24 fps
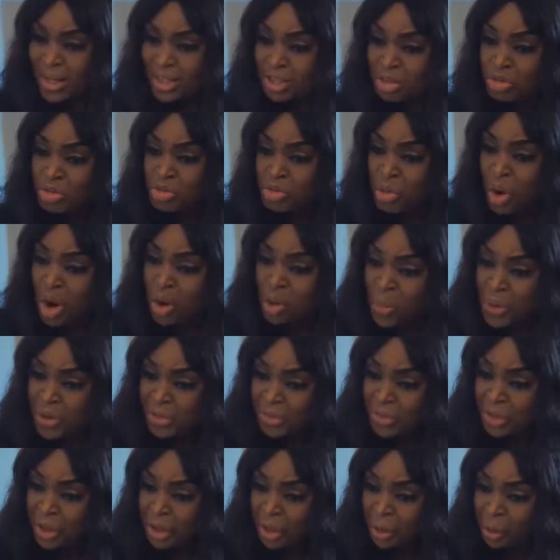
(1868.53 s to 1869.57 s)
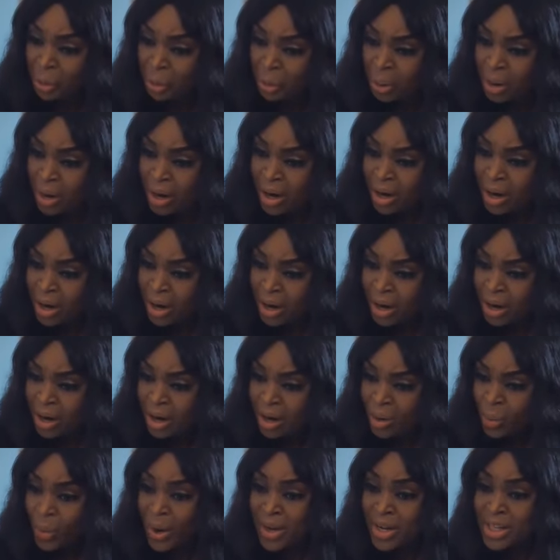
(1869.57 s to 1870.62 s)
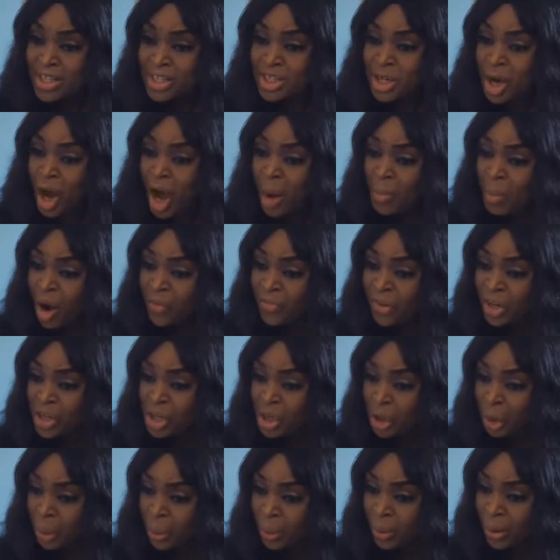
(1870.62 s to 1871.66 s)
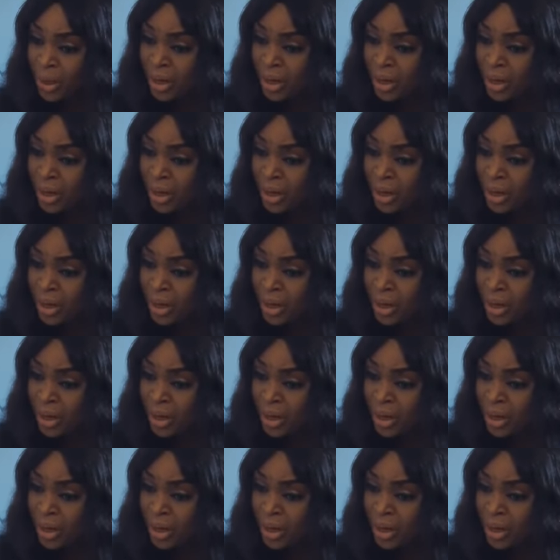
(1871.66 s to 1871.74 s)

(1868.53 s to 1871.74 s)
What is wrong with you? What has come over